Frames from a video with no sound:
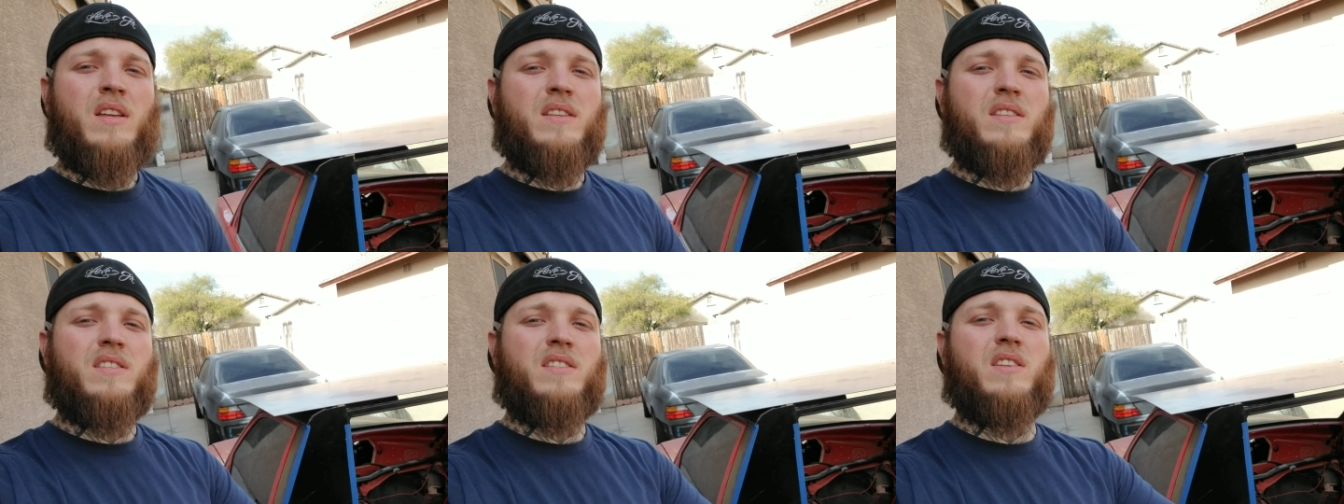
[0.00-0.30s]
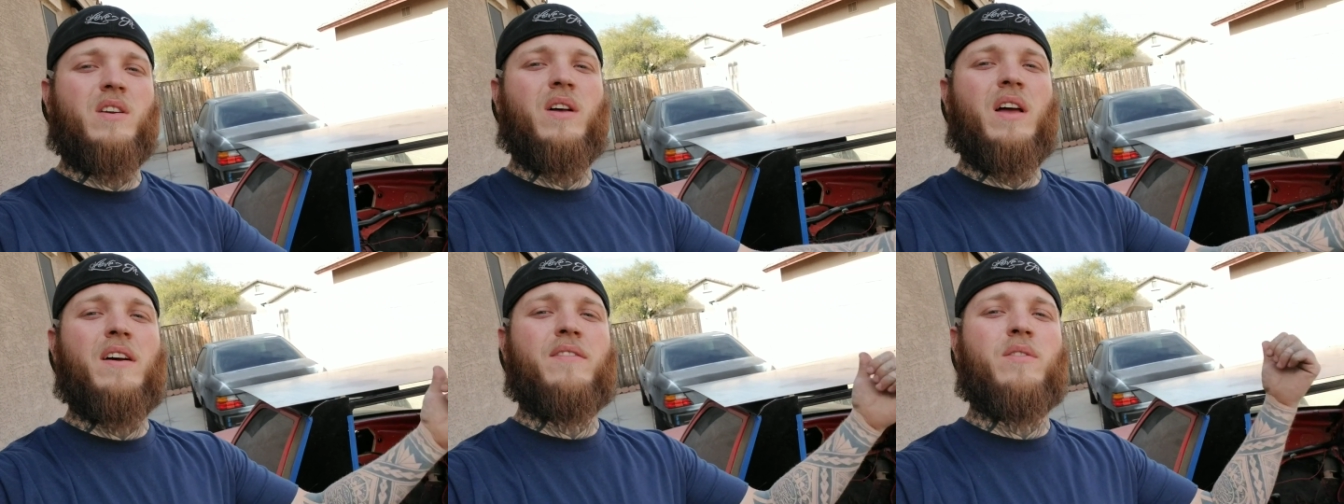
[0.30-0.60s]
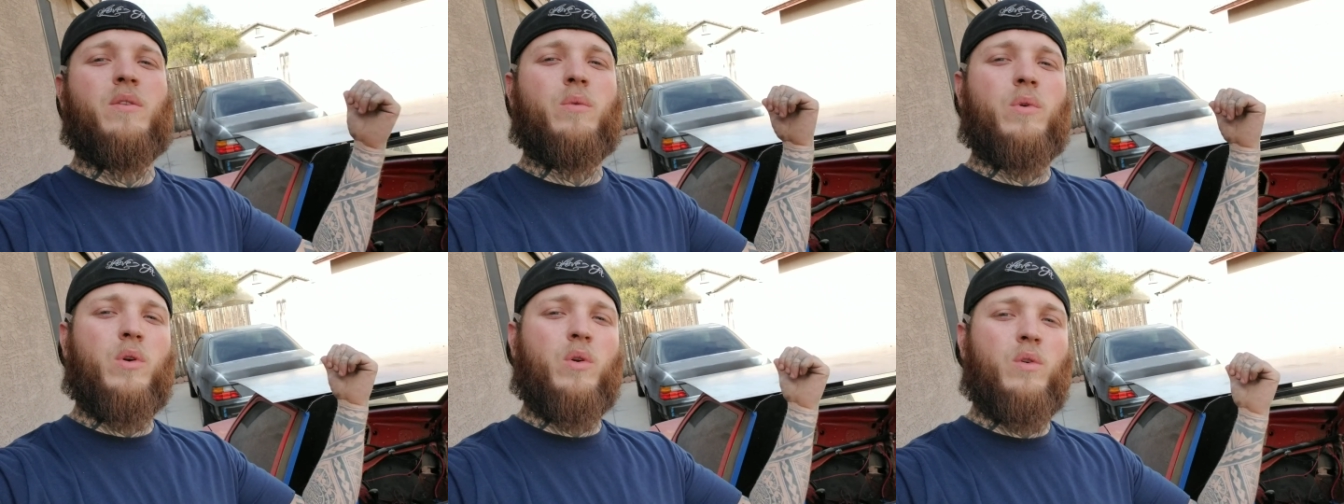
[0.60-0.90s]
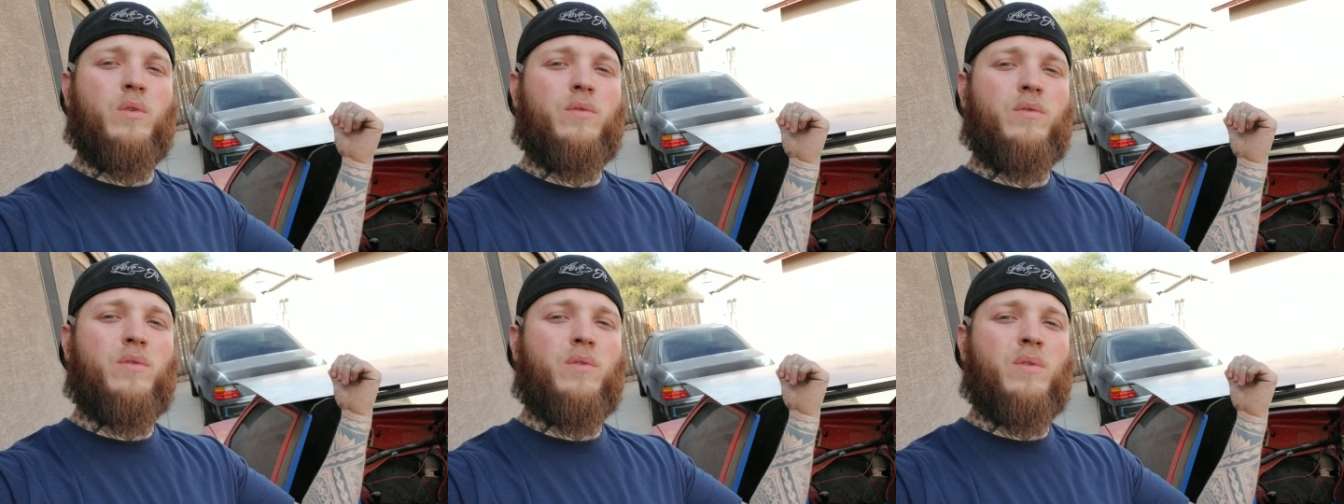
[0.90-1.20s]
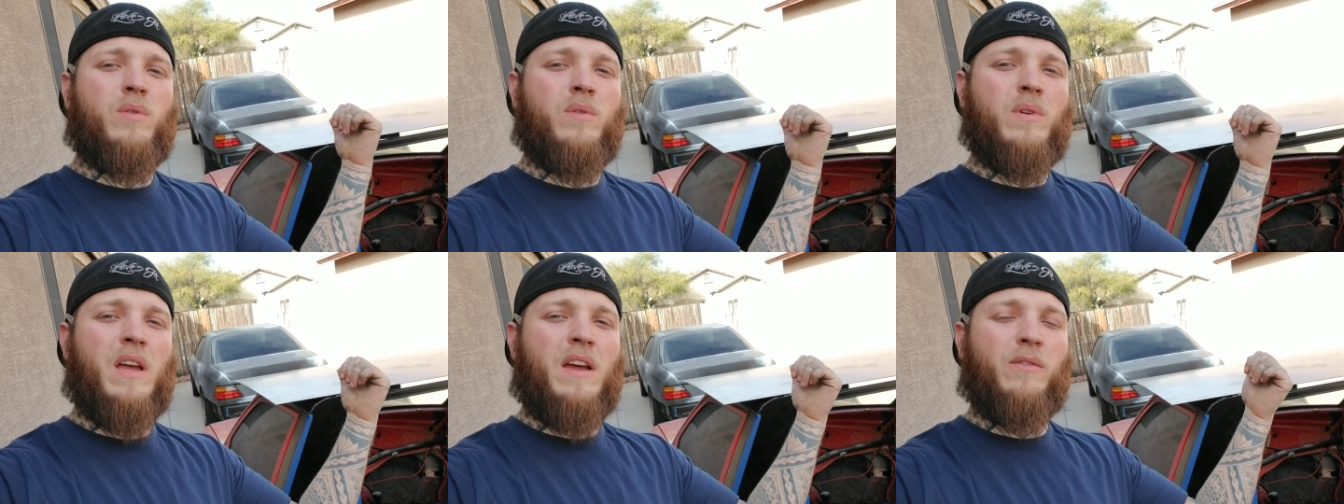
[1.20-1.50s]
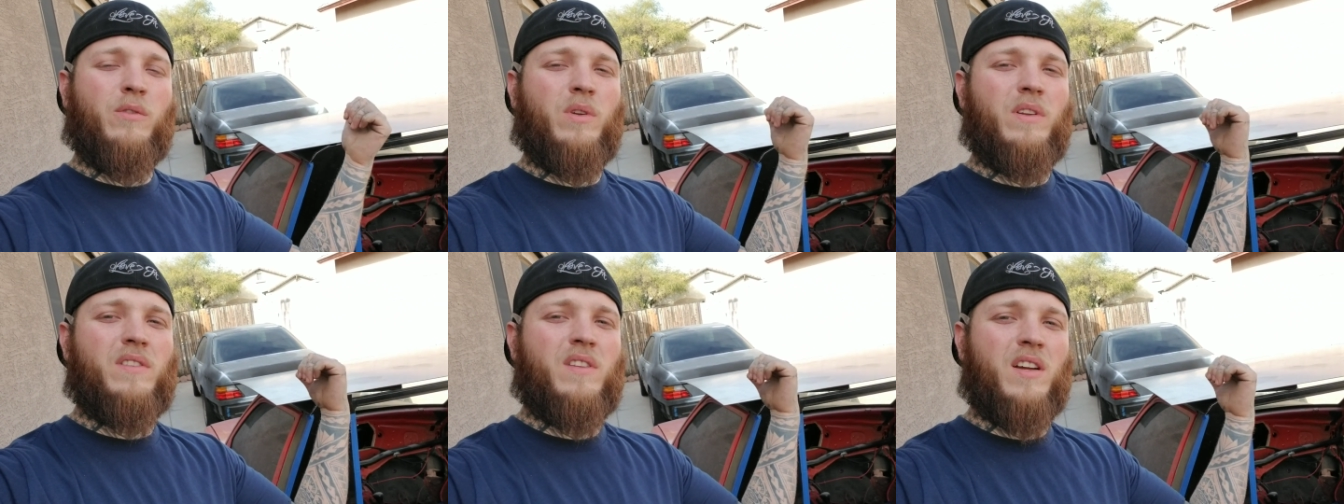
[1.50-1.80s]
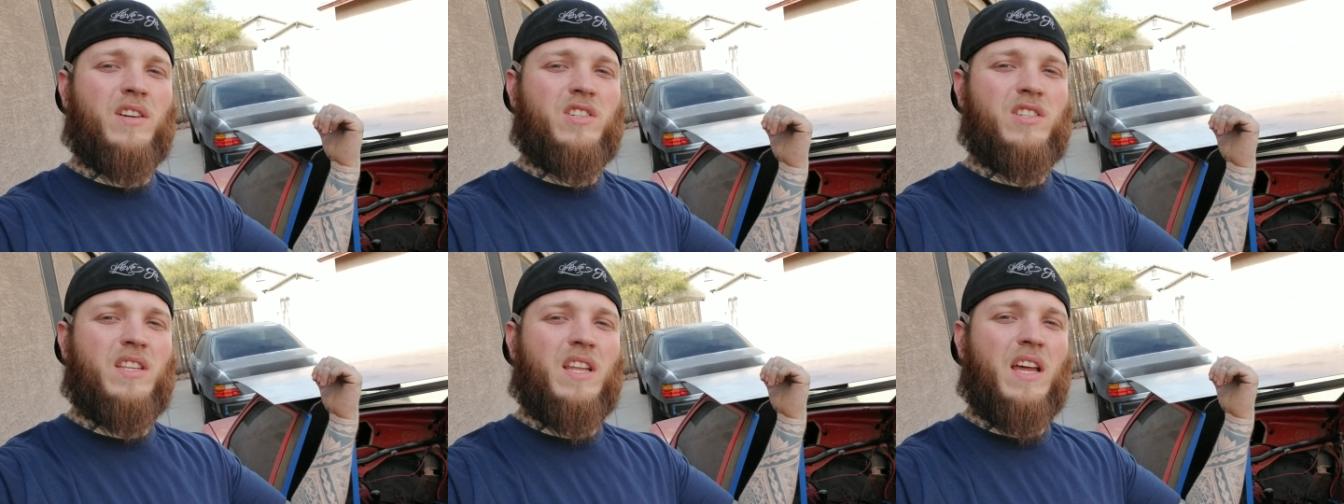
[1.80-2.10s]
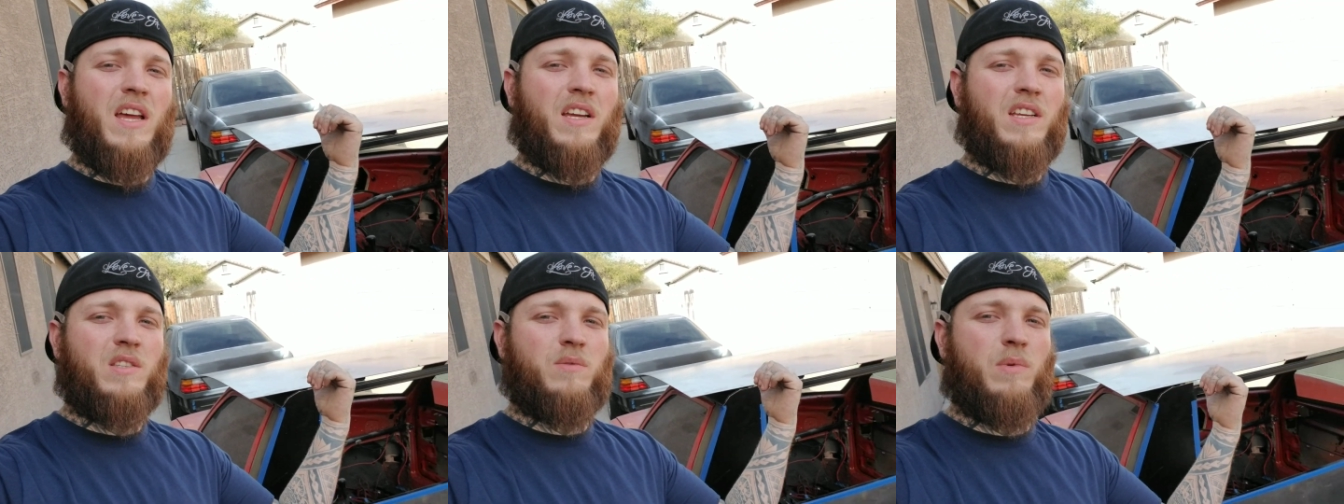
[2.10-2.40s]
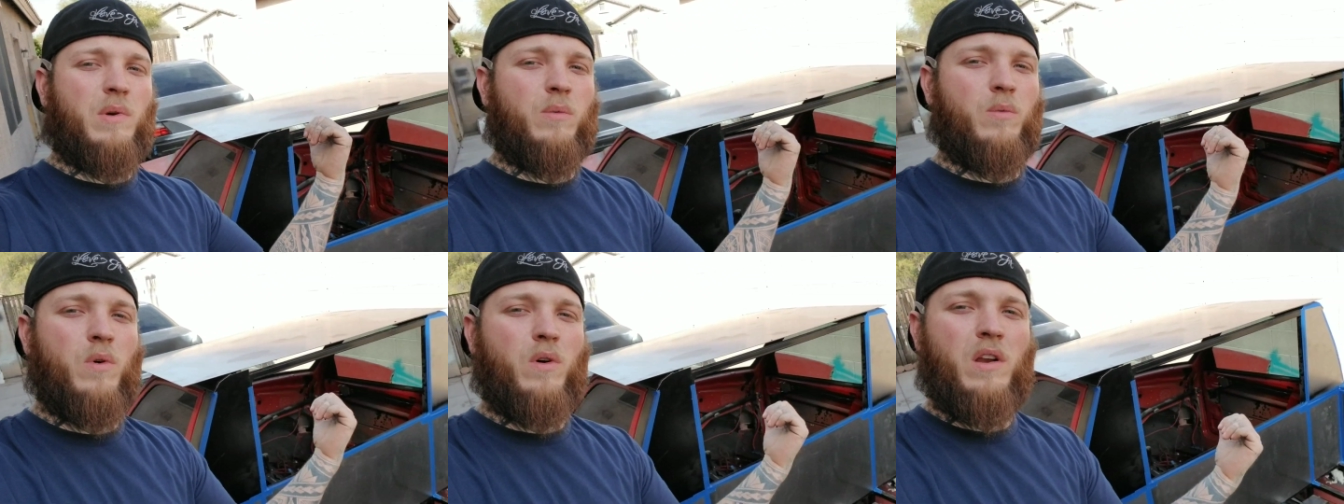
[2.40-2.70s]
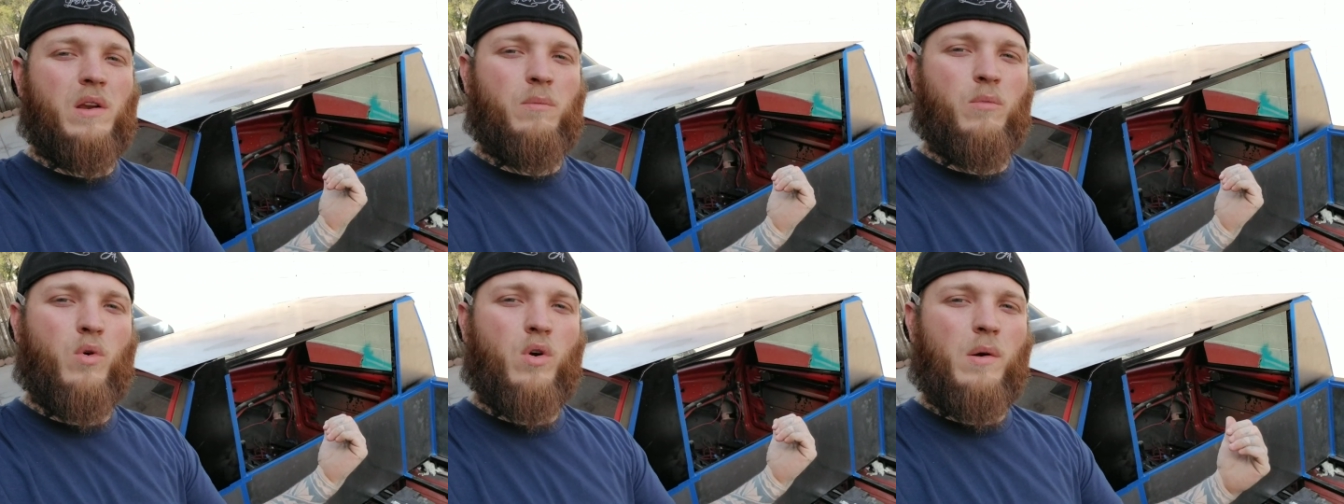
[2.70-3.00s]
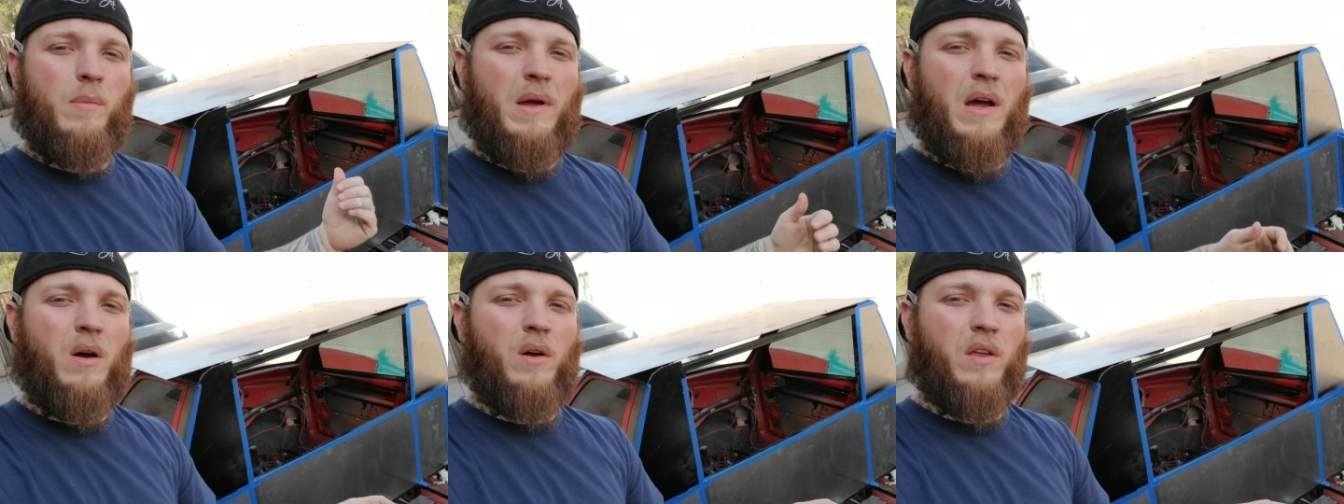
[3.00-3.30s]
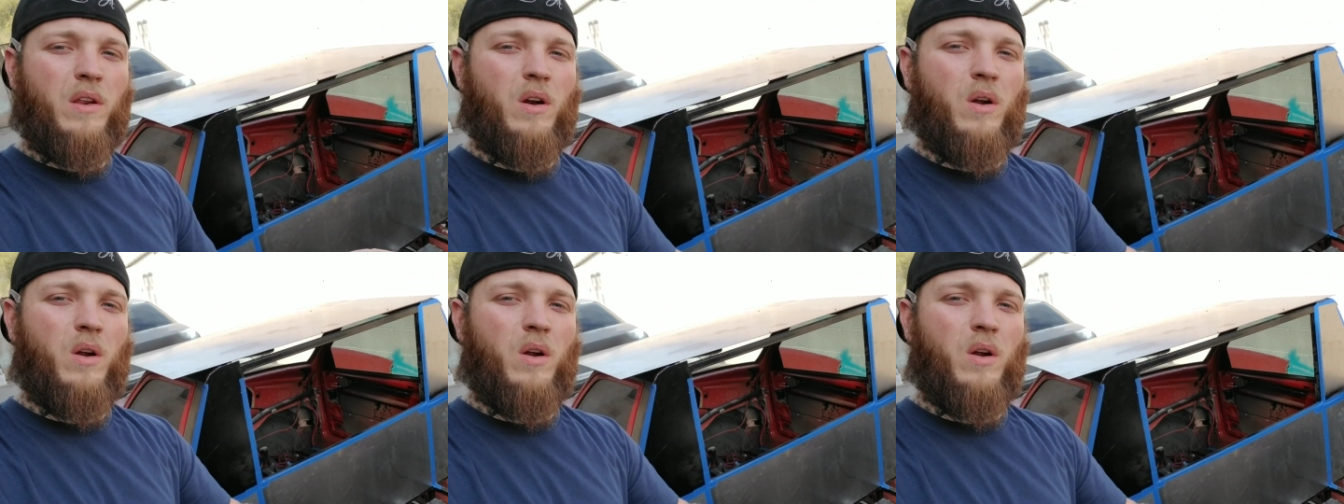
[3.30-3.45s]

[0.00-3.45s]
Still have the roof. Haven't really touched that because we were worrying more about, you